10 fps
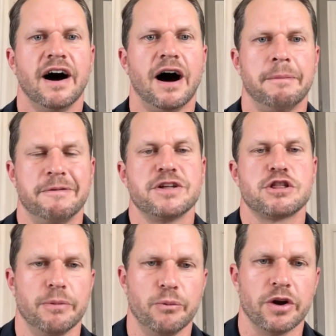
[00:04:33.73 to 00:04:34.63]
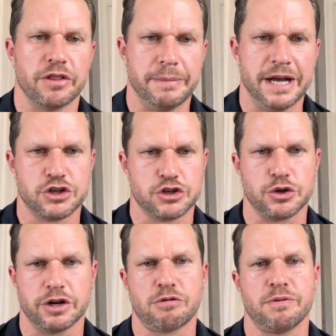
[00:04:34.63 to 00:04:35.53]
If it's one of the major
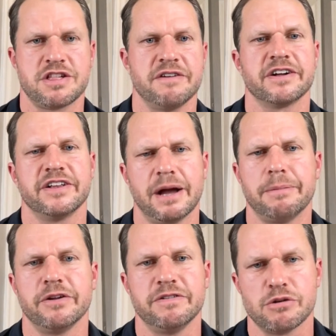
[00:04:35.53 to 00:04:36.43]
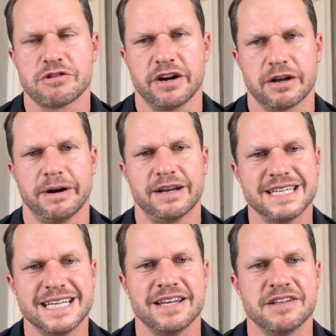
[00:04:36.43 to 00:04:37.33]
joints, specifically, I believe he was talking about
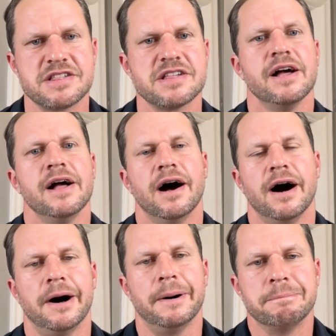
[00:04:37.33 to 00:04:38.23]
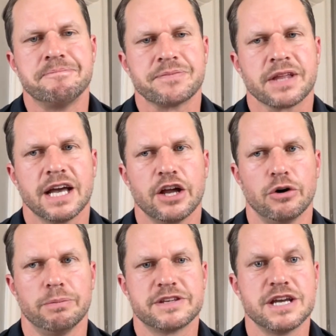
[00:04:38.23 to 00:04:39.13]
knees,
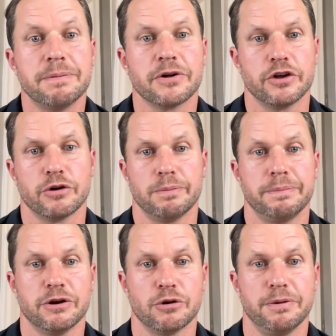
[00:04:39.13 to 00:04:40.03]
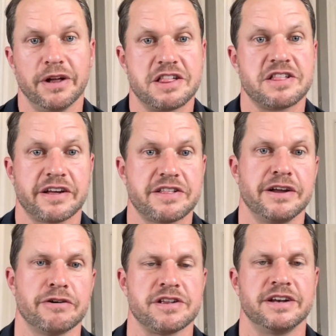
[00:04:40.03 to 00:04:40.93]
it'll typically be replaced 6
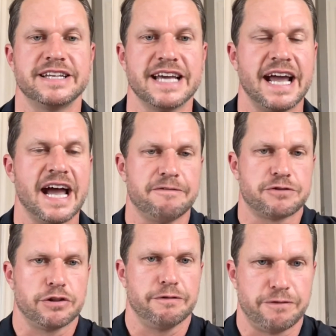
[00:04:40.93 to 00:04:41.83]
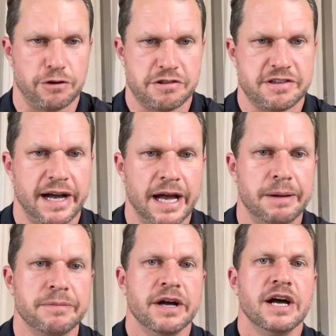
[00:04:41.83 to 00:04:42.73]
years and a day after the first
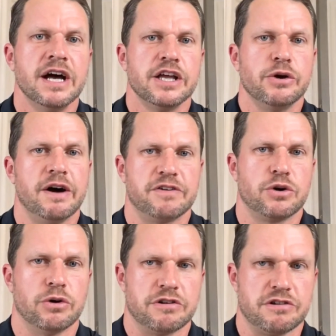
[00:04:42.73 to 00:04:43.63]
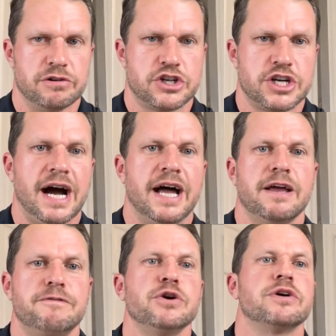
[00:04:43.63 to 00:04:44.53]
time you have a cortisone shot,
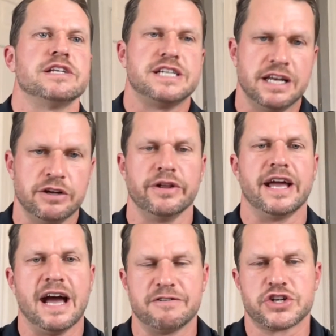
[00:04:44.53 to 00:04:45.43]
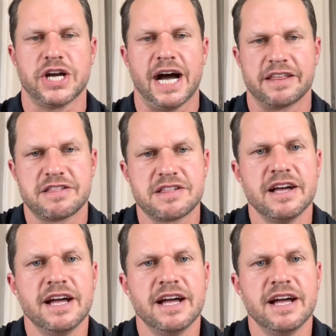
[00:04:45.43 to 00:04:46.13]
if you continually have shots